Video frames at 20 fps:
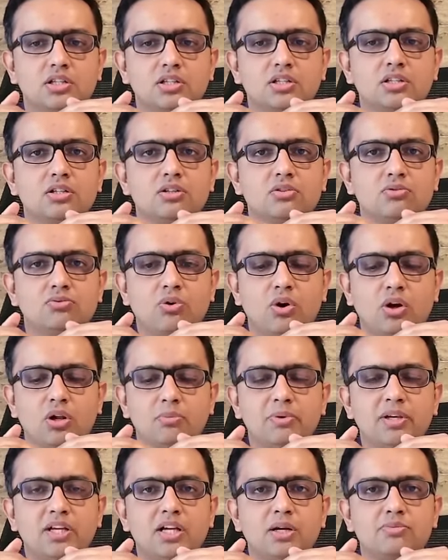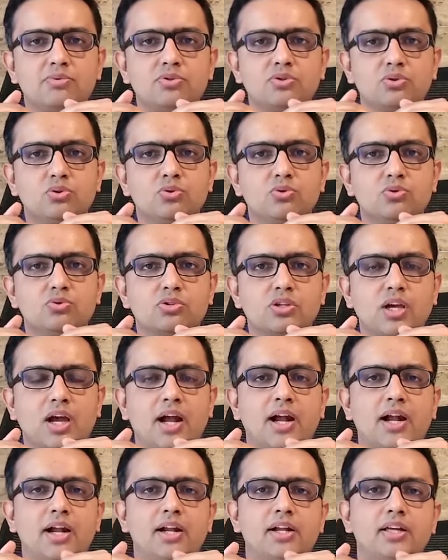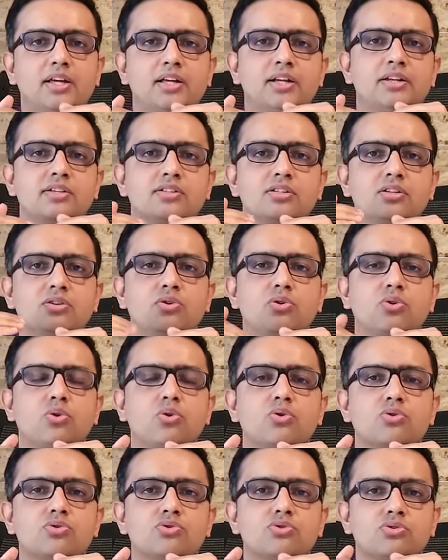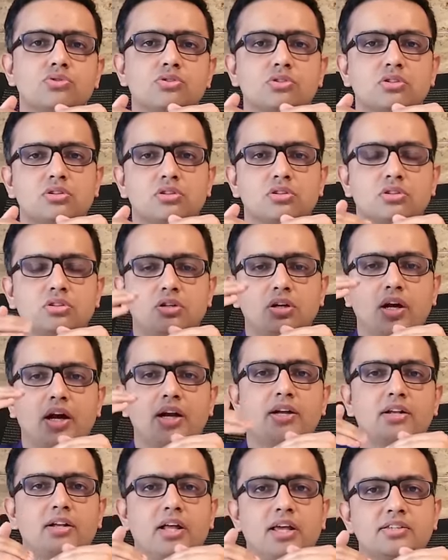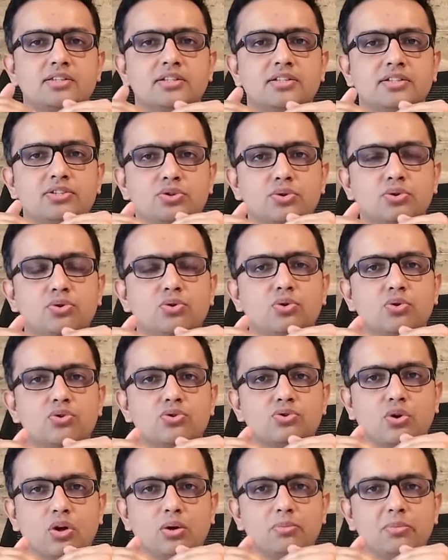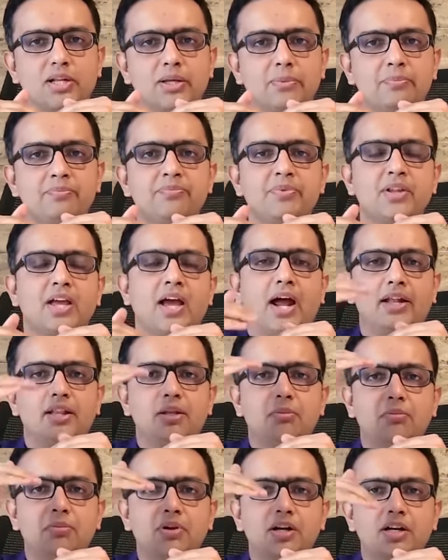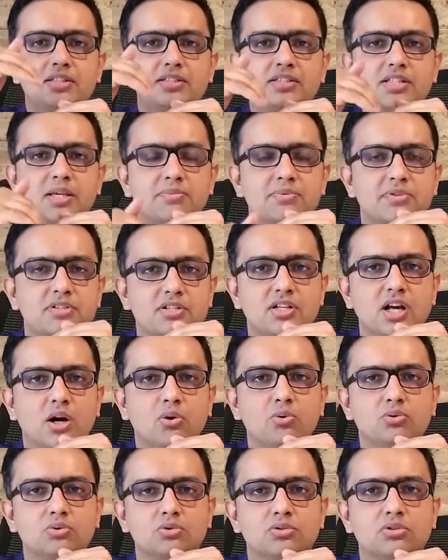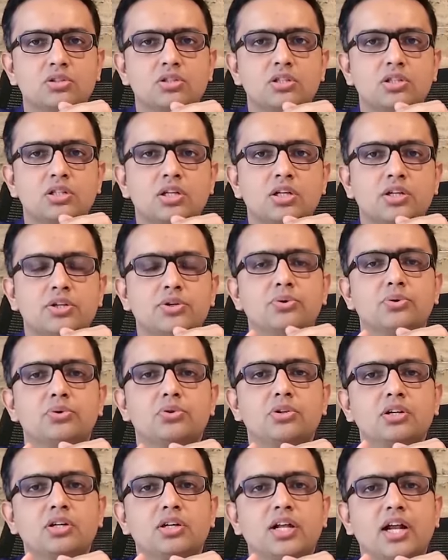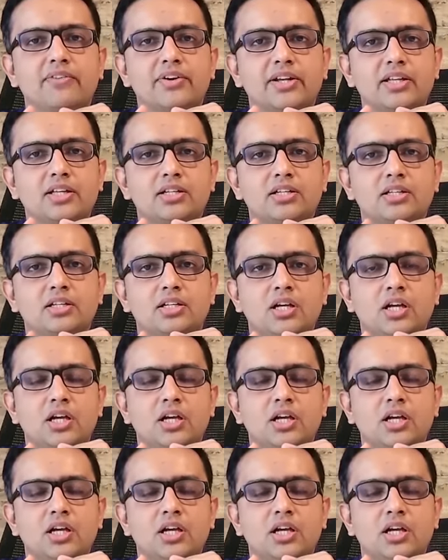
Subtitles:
the wall becomes loose and it doesn't close as it should close normally, and the blood seeps down due to the gravity.